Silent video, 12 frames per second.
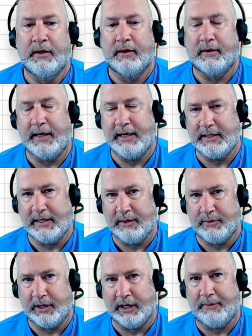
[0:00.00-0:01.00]

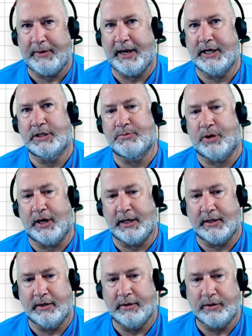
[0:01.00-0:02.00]
LinkedIn will get a page
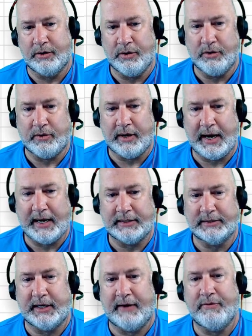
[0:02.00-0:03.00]
break. Google
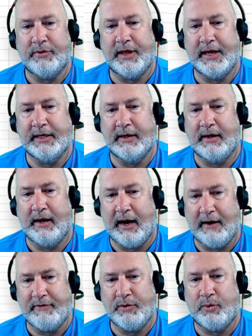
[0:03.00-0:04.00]
Ads,
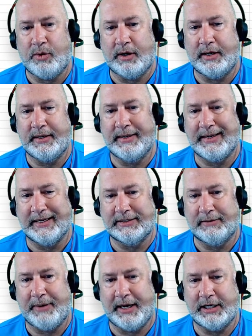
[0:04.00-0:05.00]
everyone gets
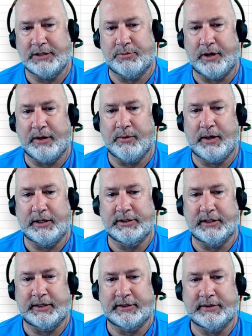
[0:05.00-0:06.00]
a page break. Watch
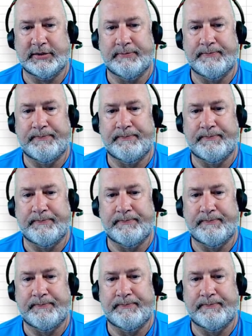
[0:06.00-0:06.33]
this.